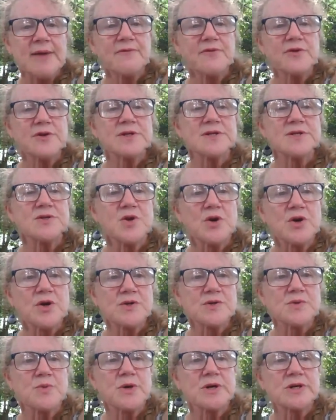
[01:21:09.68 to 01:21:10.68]
for the
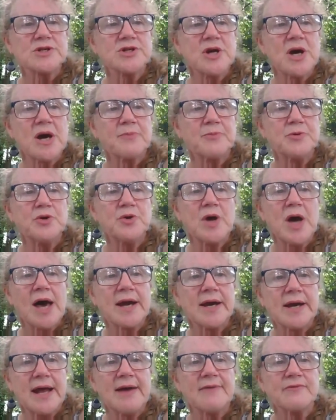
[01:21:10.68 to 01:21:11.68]
soils workshop, you got
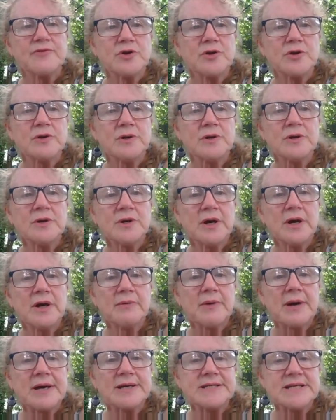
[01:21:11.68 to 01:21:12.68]
it after,
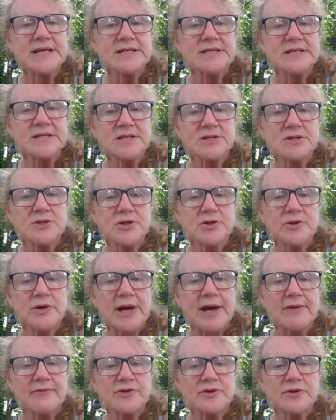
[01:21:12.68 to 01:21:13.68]
uh, I sent it to you
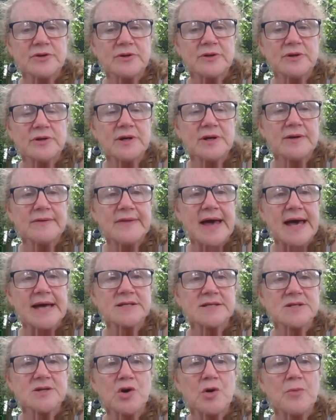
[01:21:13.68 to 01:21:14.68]
after
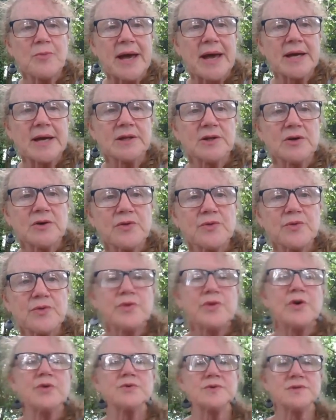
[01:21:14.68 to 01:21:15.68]
that. So go back and look through
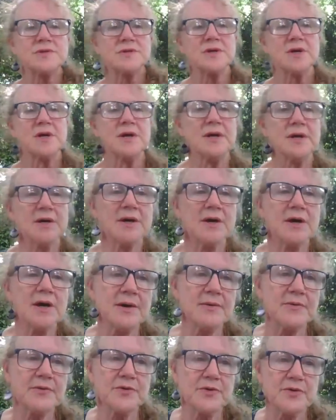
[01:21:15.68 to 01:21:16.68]
those,
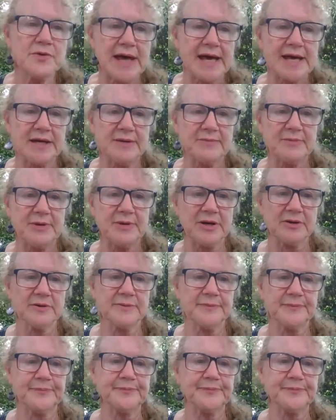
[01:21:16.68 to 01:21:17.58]
um, through that email.